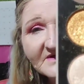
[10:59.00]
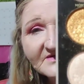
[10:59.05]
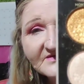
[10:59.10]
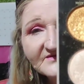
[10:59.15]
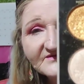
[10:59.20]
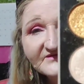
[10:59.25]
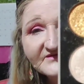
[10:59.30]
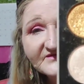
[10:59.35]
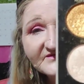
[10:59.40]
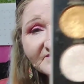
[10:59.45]

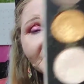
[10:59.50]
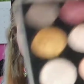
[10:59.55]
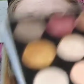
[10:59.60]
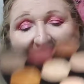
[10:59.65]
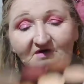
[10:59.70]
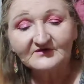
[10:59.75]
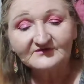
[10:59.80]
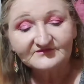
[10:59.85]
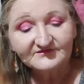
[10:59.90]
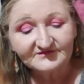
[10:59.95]
This is
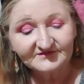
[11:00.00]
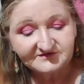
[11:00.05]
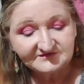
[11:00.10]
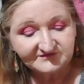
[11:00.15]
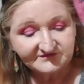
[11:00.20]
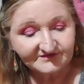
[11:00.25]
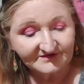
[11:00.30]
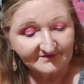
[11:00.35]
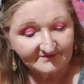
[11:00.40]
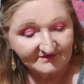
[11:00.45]
mostly
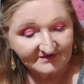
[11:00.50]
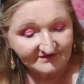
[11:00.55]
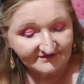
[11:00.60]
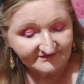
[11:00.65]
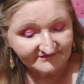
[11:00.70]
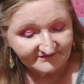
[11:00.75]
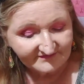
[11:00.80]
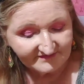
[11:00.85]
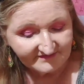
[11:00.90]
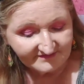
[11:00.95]

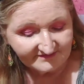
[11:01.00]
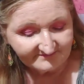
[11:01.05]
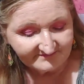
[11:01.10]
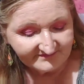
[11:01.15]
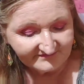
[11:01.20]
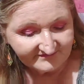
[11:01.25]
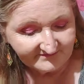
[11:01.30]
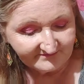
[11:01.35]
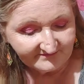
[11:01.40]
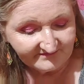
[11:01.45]
shimmers. Let me
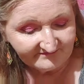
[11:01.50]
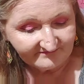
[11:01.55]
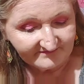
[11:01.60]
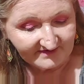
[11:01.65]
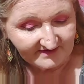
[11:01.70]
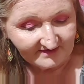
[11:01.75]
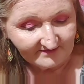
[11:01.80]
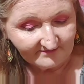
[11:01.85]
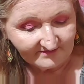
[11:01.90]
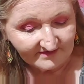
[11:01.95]
we've
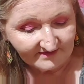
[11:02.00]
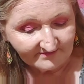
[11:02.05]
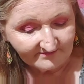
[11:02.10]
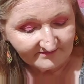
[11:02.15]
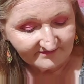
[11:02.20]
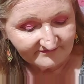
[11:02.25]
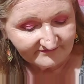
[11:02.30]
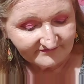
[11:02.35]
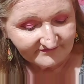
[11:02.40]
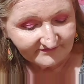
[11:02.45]
got what?
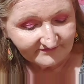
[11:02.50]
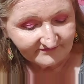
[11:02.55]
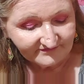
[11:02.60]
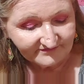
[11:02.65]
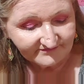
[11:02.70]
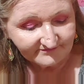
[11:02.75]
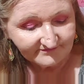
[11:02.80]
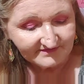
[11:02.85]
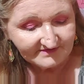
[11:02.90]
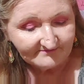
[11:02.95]
1, 2,
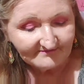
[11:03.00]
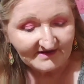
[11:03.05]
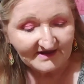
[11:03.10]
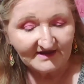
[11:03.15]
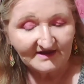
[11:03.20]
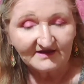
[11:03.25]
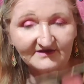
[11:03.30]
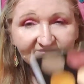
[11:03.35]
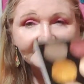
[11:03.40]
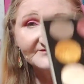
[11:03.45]
3
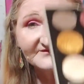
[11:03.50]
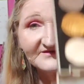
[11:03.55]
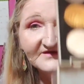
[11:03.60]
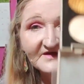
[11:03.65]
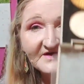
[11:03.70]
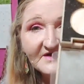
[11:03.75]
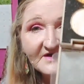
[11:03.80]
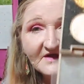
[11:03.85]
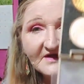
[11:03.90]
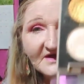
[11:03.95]
mattes,
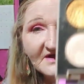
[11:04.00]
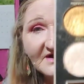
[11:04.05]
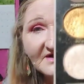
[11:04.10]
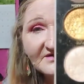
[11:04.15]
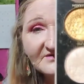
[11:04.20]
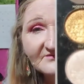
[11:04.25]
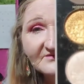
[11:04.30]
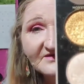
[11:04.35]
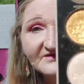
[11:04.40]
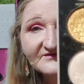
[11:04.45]

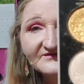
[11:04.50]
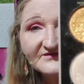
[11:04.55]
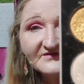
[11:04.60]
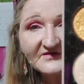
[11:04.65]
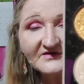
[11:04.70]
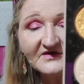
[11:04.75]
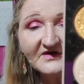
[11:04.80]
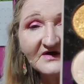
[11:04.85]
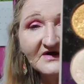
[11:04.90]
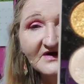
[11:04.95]
and the rest
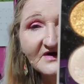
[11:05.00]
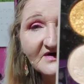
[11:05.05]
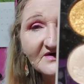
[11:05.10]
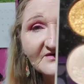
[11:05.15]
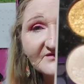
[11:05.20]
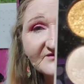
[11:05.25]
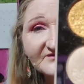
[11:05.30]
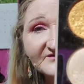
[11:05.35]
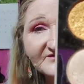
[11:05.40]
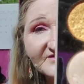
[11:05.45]
are
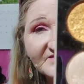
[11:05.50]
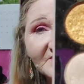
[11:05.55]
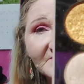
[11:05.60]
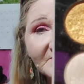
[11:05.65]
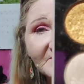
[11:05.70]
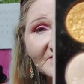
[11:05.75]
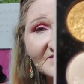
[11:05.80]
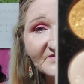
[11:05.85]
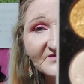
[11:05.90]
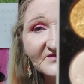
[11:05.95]
all
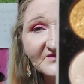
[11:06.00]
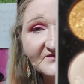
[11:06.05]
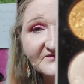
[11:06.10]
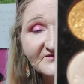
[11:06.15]
shimmers.